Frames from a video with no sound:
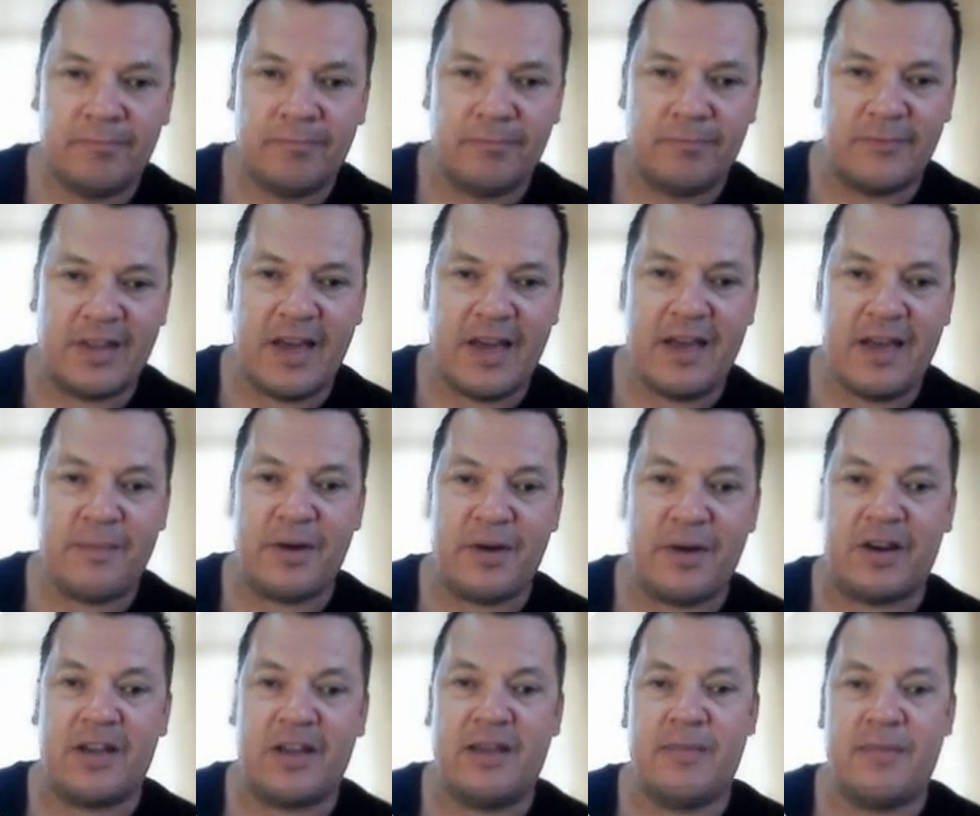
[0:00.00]
name and
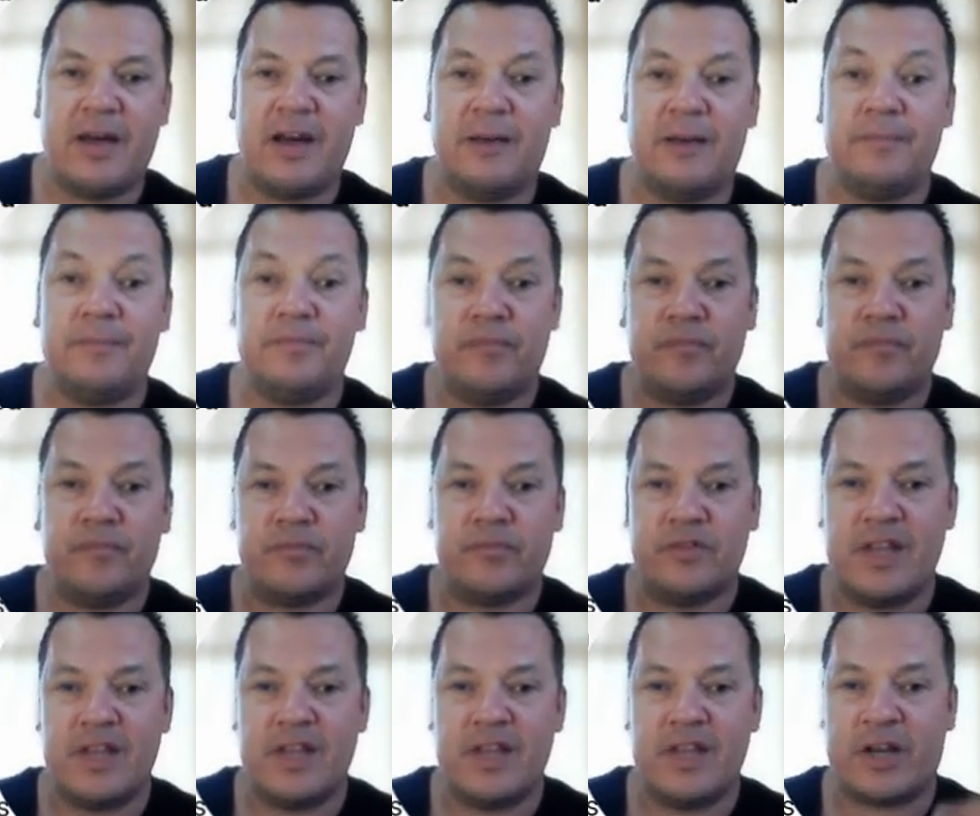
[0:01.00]
email,
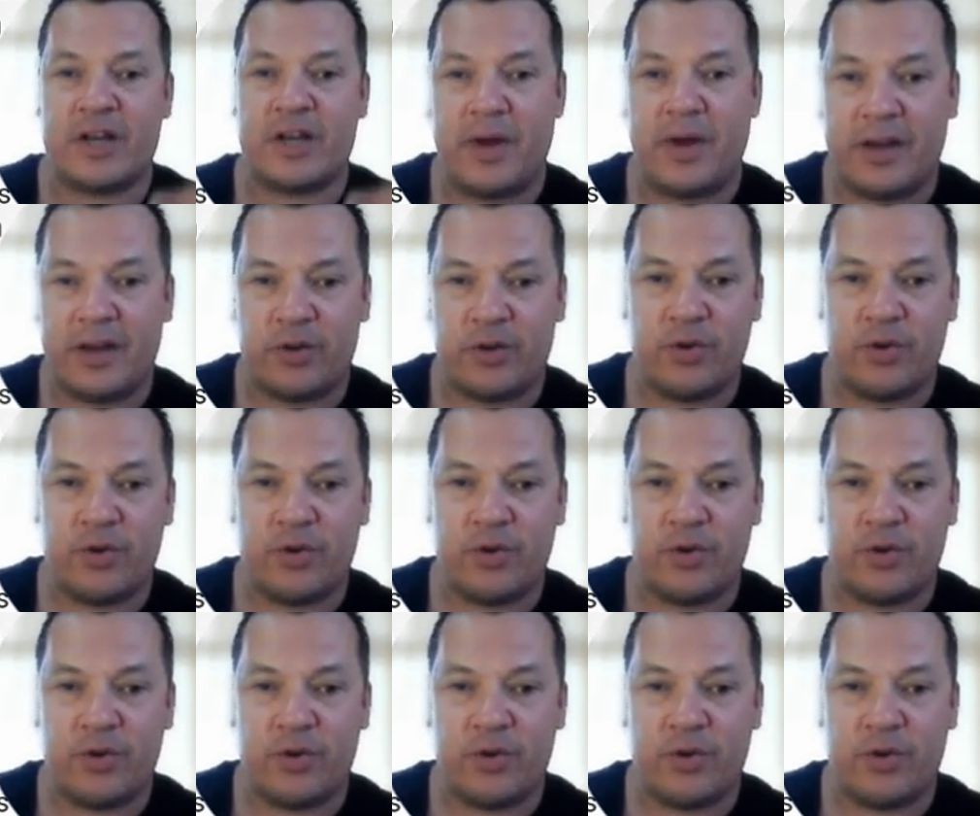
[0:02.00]
next page